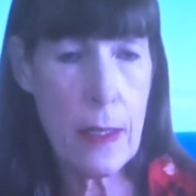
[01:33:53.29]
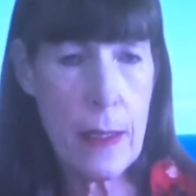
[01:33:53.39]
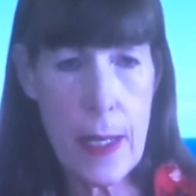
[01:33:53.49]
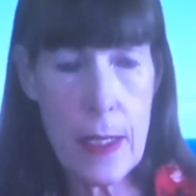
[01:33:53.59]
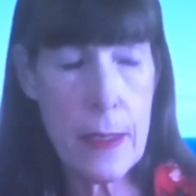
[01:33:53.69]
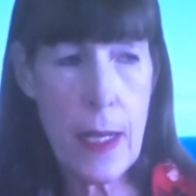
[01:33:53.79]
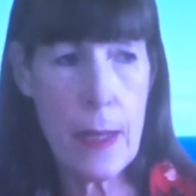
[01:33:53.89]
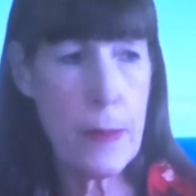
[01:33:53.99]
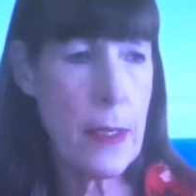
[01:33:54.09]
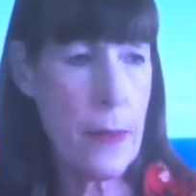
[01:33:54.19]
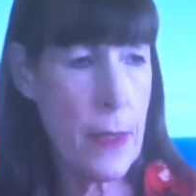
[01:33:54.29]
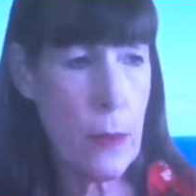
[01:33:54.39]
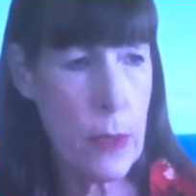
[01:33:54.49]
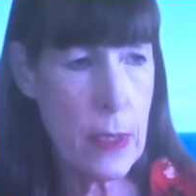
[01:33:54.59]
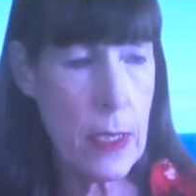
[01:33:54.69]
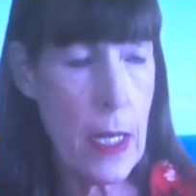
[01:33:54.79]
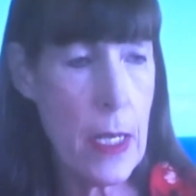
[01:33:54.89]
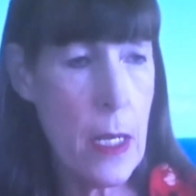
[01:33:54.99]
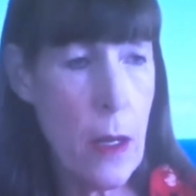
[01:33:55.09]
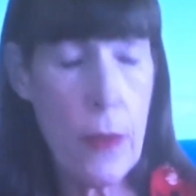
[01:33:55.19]
and a lot of times nothing was
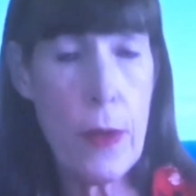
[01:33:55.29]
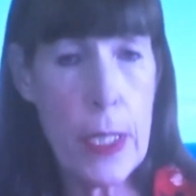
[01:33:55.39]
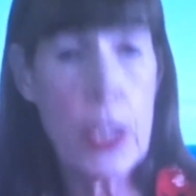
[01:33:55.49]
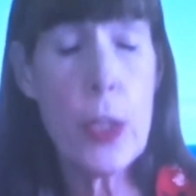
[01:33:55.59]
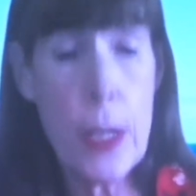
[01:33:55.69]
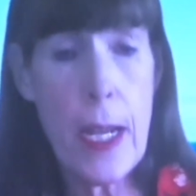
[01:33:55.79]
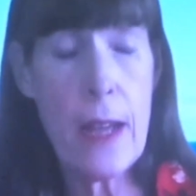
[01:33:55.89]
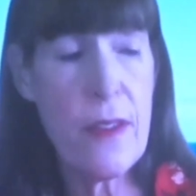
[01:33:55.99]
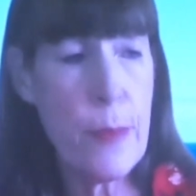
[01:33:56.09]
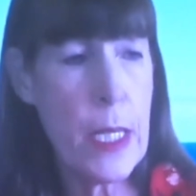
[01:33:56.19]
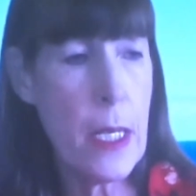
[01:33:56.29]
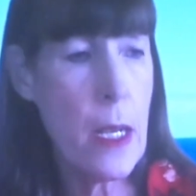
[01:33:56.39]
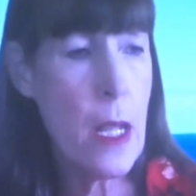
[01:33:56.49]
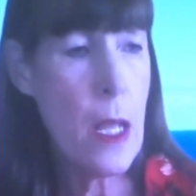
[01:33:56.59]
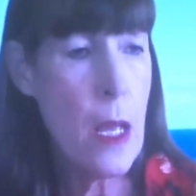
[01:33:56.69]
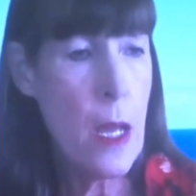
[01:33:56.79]
done, although it could have been.